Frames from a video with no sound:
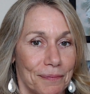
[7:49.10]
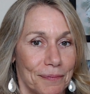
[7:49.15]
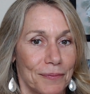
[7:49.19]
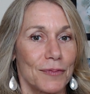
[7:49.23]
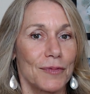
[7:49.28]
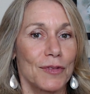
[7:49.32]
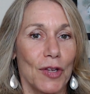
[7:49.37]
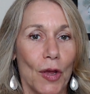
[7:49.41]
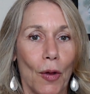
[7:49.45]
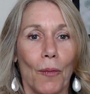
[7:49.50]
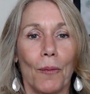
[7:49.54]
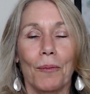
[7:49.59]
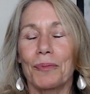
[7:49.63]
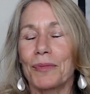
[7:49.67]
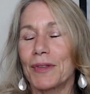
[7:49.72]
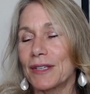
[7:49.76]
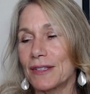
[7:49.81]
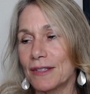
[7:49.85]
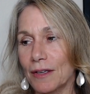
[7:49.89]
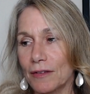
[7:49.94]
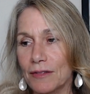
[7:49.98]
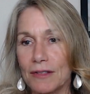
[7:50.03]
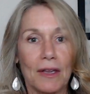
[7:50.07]
So
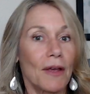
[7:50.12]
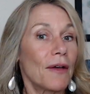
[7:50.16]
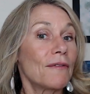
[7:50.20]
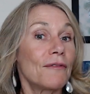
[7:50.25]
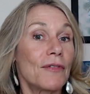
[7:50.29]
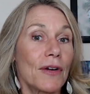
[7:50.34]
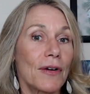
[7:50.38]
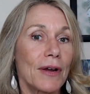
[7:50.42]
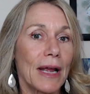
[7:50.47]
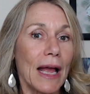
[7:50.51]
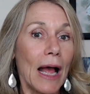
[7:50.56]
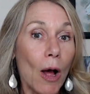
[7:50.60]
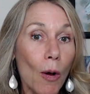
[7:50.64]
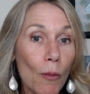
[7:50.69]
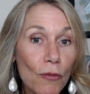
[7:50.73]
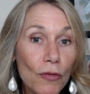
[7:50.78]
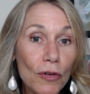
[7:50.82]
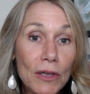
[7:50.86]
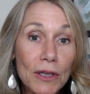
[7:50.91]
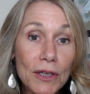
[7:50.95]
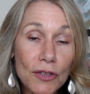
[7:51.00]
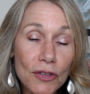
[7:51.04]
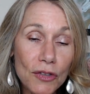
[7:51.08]
this is very
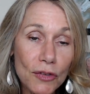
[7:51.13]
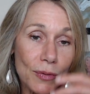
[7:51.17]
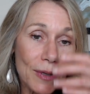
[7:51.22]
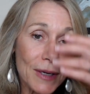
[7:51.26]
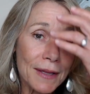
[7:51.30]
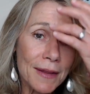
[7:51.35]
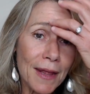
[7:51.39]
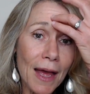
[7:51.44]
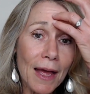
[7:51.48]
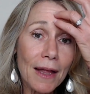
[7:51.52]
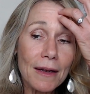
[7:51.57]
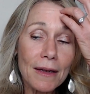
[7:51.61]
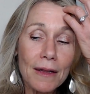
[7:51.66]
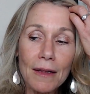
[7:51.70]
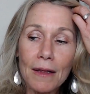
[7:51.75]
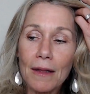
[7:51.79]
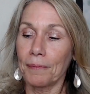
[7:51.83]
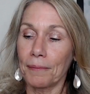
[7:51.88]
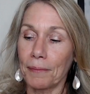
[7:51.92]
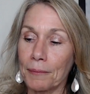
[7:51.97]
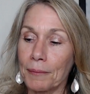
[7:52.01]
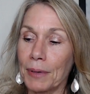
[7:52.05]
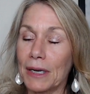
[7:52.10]
helpful in doing that,
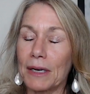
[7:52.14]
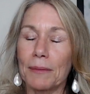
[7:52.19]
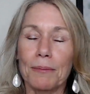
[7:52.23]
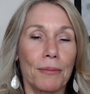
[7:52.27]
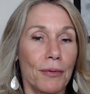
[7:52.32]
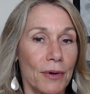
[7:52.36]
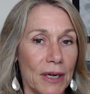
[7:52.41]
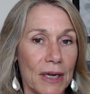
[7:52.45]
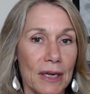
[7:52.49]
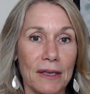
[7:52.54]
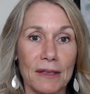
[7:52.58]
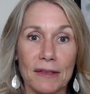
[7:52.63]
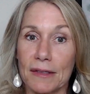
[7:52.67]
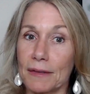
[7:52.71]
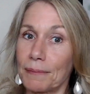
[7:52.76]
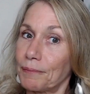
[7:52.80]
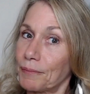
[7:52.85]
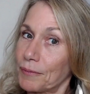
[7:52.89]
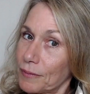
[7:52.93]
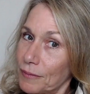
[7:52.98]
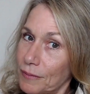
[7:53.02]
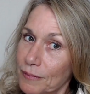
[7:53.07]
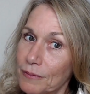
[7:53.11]
but
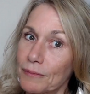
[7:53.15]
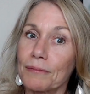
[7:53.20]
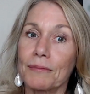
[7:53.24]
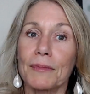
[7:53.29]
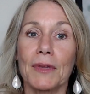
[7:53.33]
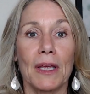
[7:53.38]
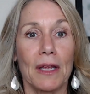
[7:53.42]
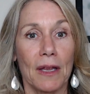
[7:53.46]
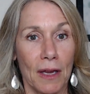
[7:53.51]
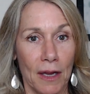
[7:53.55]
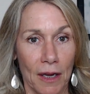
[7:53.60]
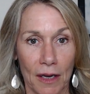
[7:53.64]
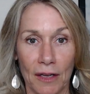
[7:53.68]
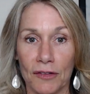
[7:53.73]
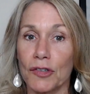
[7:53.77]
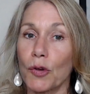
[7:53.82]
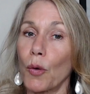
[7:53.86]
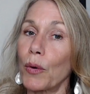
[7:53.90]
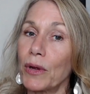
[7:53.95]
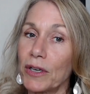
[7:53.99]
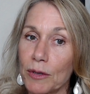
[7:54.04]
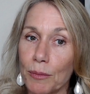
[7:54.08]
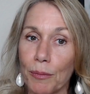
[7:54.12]
it's
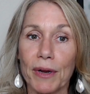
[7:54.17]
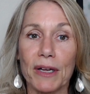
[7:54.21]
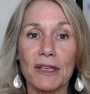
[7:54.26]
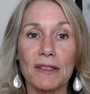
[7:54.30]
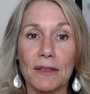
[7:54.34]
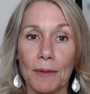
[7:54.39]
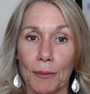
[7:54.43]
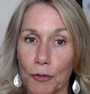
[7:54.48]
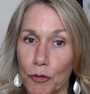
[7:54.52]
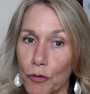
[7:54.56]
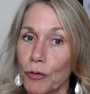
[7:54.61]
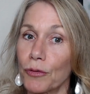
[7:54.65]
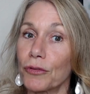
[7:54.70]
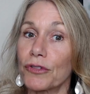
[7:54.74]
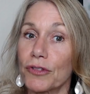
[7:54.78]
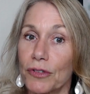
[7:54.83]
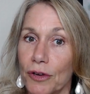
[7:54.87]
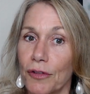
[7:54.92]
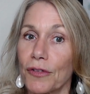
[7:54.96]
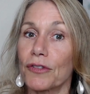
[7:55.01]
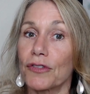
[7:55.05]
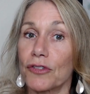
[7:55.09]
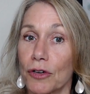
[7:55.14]
going to bring some truths
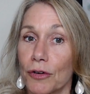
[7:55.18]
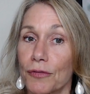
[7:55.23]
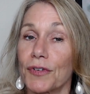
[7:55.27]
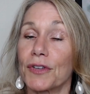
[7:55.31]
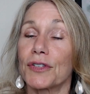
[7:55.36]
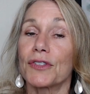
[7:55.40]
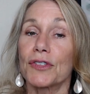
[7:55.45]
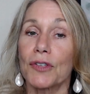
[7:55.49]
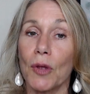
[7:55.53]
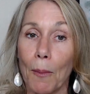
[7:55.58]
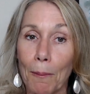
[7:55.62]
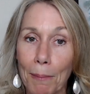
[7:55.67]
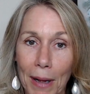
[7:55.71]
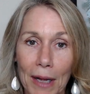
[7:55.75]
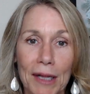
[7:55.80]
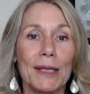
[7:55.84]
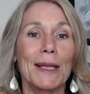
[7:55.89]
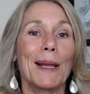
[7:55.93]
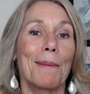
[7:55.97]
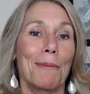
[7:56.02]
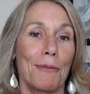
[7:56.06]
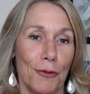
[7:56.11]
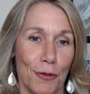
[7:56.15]
to the surface. So buckle
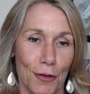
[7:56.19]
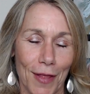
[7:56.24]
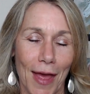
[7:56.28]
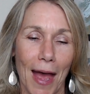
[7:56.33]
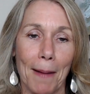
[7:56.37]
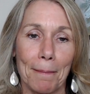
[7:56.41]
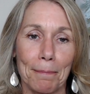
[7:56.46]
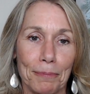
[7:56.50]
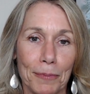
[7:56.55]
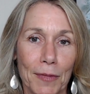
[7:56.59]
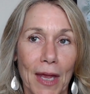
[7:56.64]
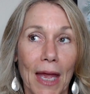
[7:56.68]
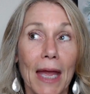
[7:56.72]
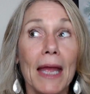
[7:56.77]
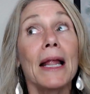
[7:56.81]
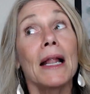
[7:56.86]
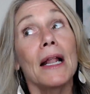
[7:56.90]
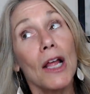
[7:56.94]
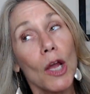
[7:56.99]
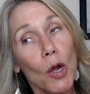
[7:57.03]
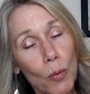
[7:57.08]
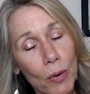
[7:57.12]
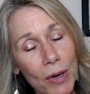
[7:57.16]
up for that. Okay.
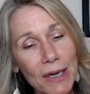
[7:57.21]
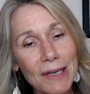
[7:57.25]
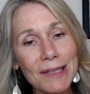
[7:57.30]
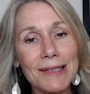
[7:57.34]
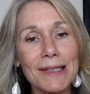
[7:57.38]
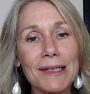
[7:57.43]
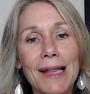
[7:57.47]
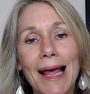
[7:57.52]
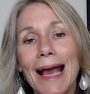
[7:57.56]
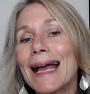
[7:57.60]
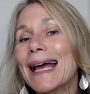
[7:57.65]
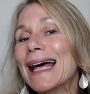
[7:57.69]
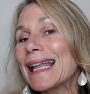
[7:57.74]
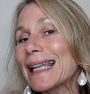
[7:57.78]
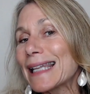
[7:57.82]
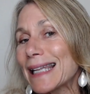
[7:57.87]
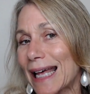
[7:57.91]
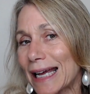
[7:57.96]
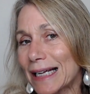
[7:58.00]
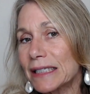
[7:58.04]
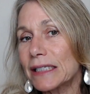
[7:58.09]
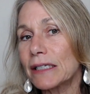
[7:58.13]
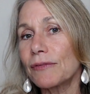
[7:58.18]
We're going to see that
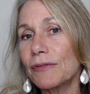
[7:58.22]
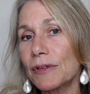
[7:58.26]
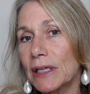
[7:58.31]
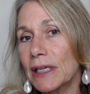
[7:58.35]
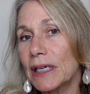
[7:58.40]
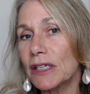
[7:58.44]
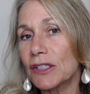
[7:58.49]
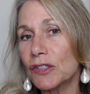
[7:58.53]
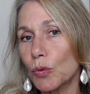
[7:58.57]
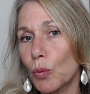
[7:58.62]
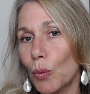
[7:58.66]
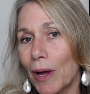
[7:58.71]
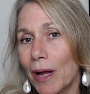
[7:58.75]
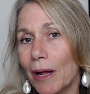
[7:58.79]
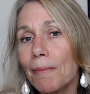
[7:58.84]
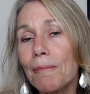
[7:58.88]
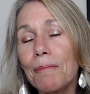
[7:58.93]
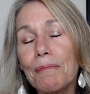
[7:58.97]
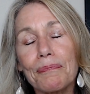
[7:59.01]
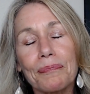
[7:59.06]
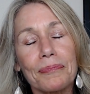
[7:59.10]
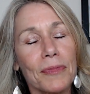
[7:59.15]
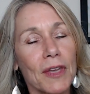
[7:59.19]
collectively as well,
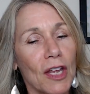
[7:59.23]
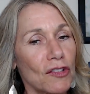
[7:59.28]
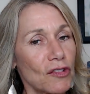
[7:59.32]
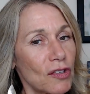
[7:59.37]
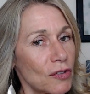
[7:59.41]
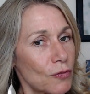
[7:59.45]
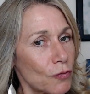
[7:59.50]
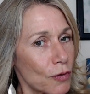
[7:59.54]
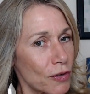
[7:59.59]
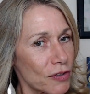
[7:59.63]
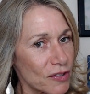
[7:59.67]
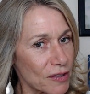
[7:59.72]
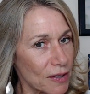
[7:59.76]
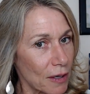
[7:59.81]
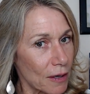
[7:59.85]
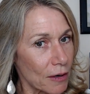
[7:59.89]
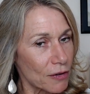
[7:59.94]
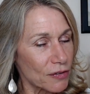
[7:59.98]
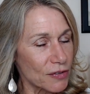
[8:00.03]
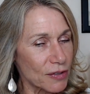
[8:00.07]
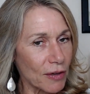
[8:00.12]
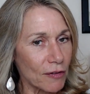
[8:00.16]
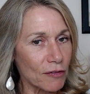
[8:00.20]
not just for
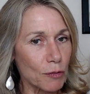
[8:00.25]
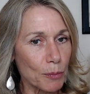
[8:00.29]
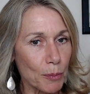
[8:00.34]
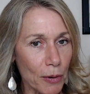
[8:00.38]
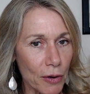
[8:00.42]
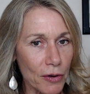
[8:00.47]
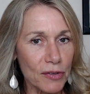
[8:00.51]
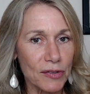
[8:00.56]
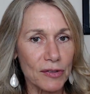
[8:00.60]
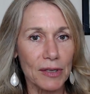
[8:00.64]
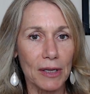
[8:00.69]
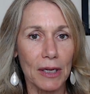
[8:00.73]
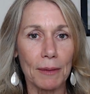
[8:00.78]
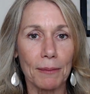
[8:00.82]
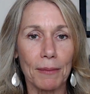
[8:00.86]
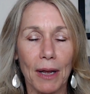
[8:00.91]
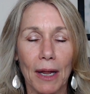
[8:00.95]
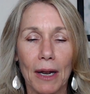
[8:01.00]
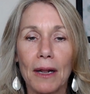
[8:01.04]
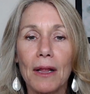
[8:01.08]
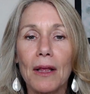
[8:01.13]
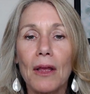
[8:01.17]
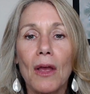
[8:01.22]
ourselves personally,
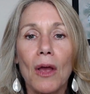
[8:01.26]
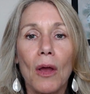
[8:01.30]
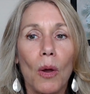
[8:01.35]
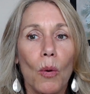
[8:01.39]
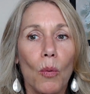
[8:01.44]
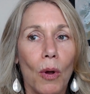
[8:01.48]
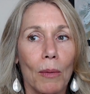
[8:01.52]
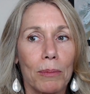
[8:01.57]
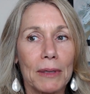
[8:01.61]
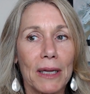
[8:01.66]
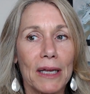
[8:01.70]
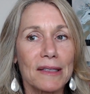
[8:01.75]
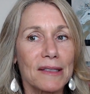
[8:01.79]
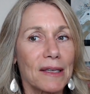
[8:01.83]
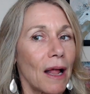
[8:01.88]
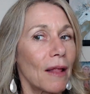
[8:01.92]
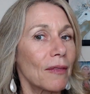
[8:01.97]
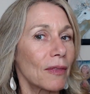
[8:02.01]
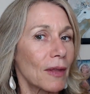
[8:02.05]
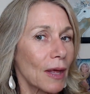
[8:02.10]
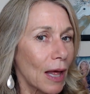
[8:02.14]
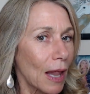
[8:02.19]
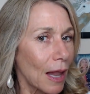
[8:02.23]
but what plays out
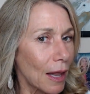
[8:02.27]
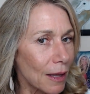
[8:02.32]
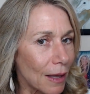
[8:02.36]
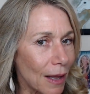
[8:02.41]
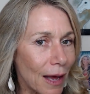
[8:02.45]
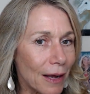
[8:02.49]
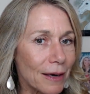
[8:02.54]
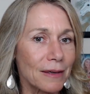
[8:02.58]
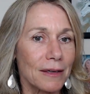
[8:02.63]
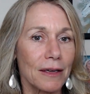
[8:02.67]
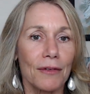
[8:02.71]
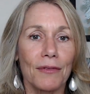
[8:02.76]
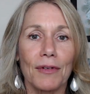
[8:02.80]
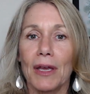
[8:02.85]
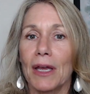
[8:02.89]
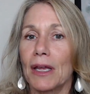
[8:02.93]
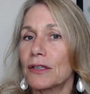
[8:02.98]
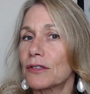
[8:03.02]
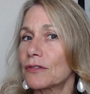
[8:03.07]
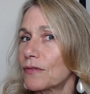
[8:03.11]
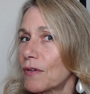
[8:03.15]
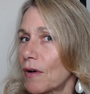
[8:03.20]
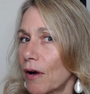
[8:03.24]
in the collective
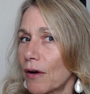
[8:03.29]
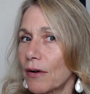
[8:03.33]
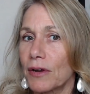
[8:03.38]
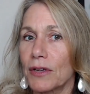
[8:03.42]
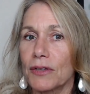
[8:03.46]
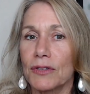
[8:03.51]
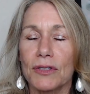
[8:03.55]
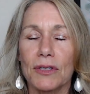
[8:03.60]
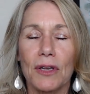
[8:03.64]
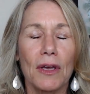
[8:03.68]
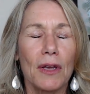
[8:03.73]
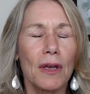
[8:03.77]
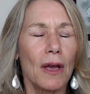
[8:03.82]
as far as